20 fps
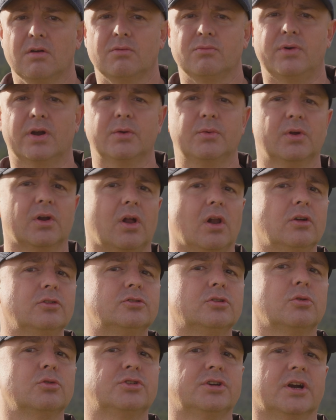where we will
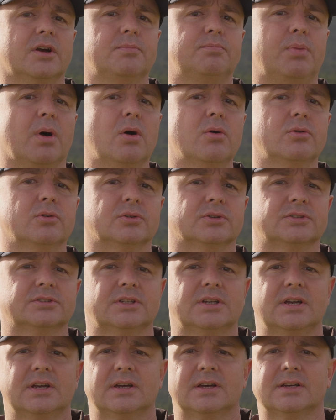also share a
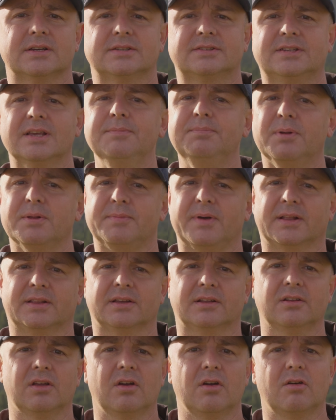bonus, a simple
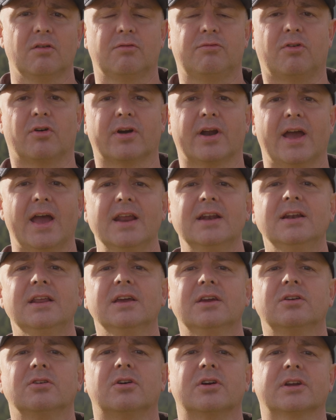method for
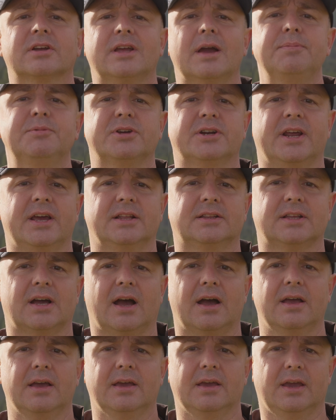handling your capture
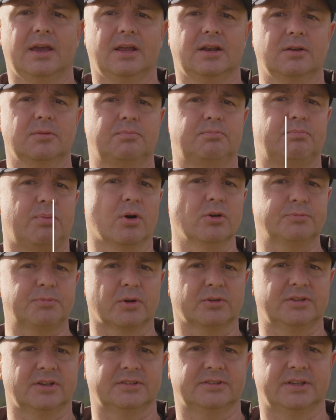data in
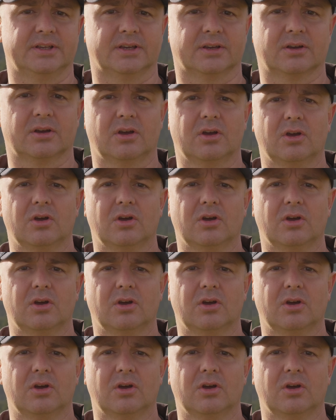post-processing.